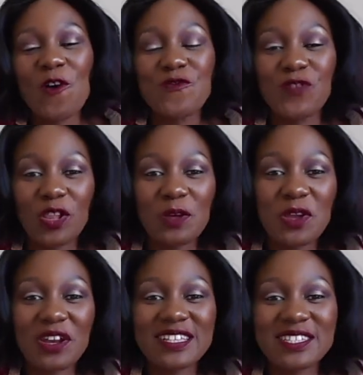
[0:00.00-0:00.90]
Follow
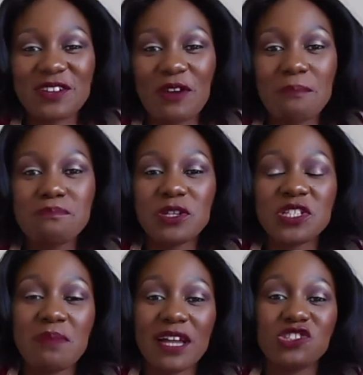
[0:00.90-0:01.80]
me on Instagram,
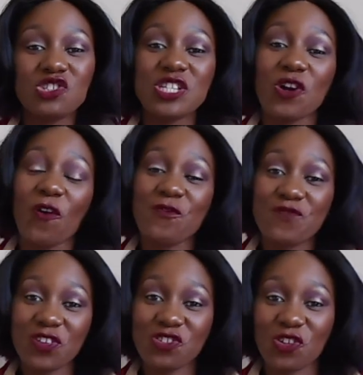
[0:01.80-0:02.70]
Beauty by Judy
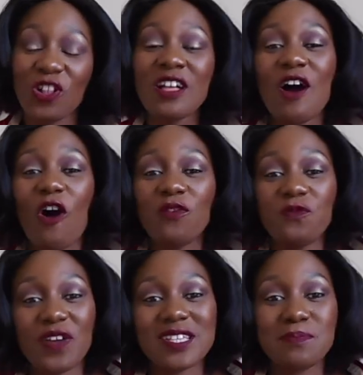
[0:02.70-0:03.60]
Official, on
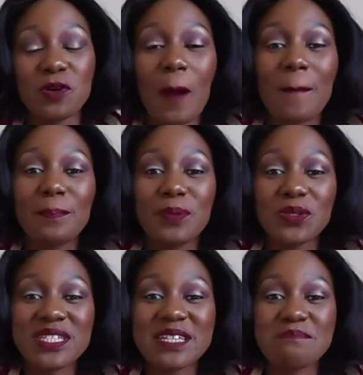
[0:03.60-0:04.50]
Facebook,
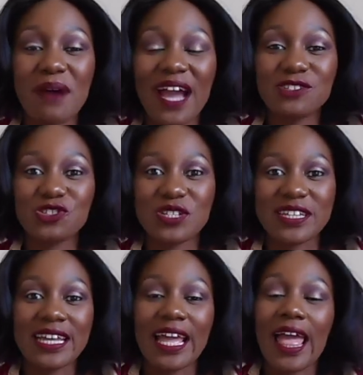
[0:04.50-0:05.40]
Beauty by
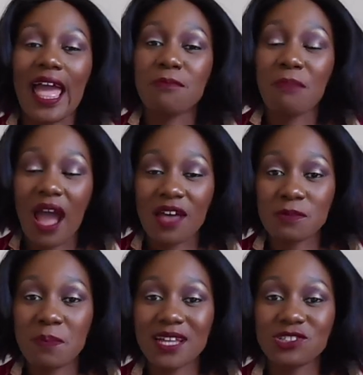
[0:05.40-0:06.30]
Judy, and my
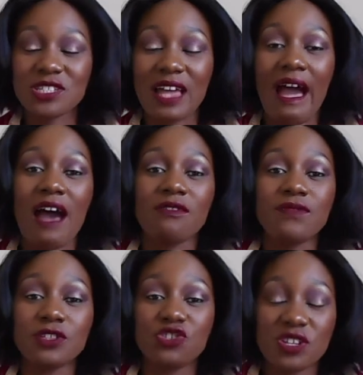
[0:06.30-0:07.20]
other pages. I
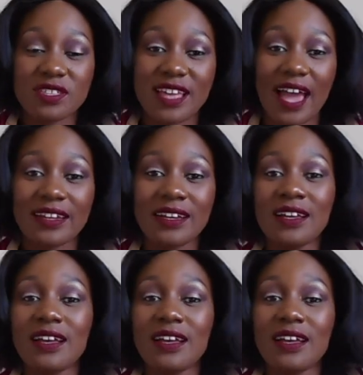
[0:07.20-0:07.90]
have Judithiana